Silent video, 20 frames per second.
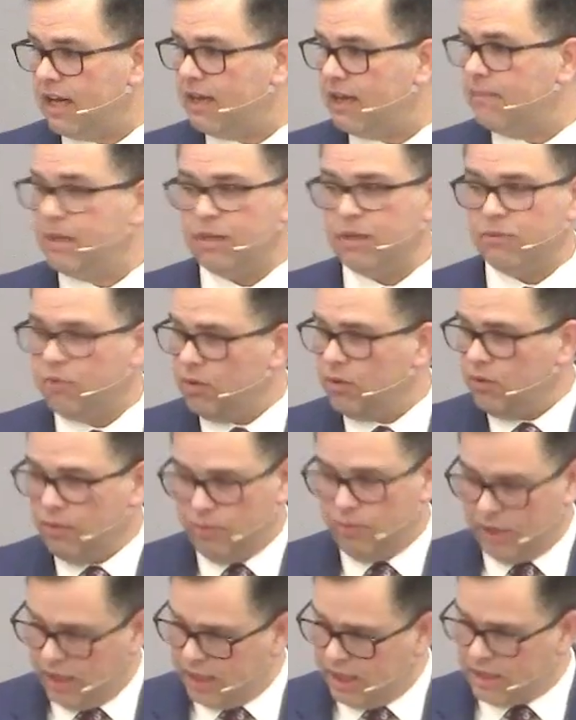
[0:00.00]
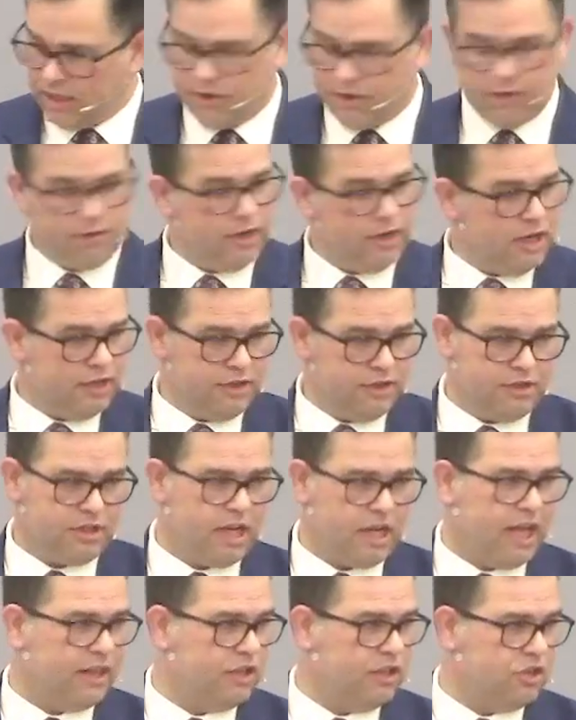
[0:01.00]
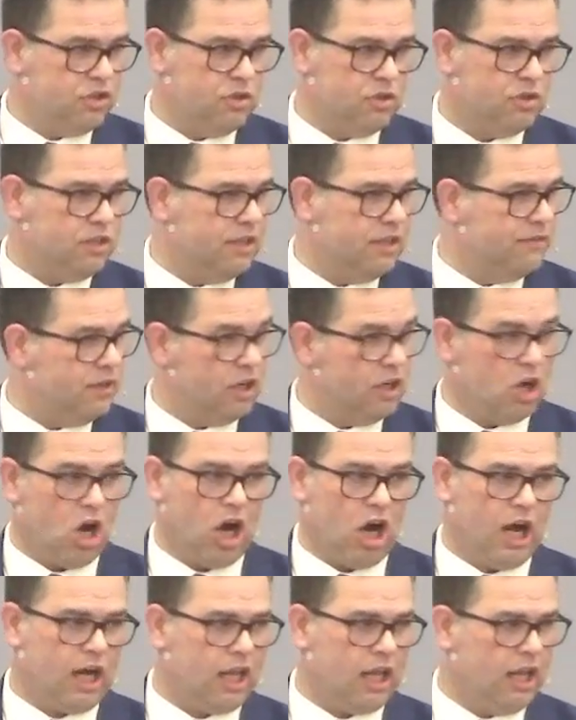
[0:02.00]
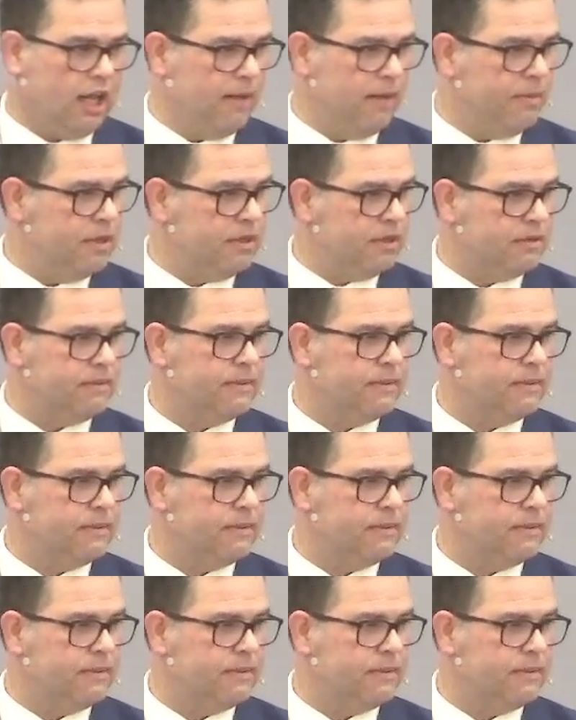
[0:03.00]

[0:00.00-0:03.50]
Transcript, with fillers: I mean, we need to under, understand the Jews lived in a hot climate.